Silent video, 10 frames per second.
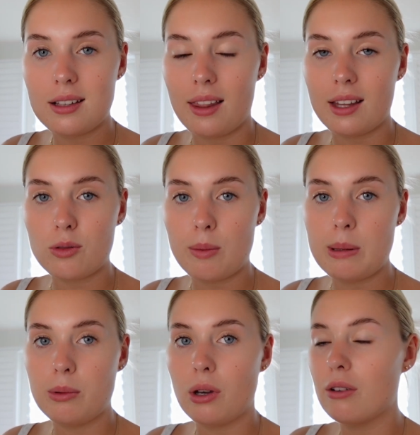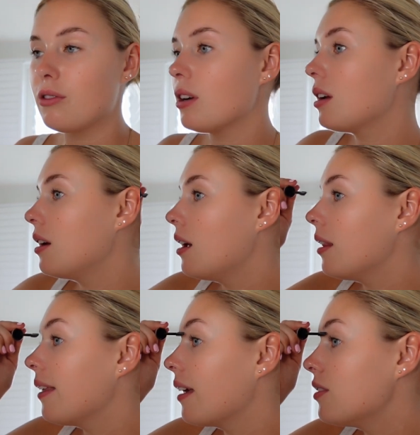and that's why people go for it.
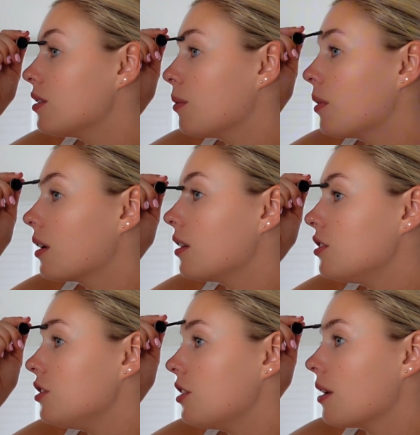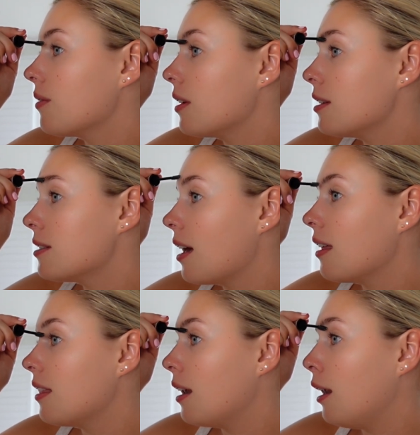That if someone can genuinely say
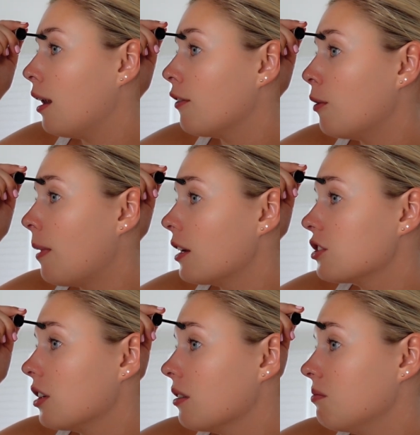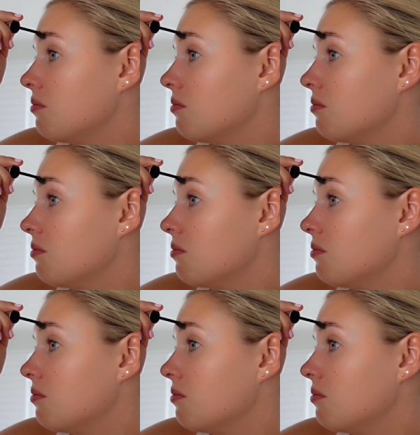they love a matcha,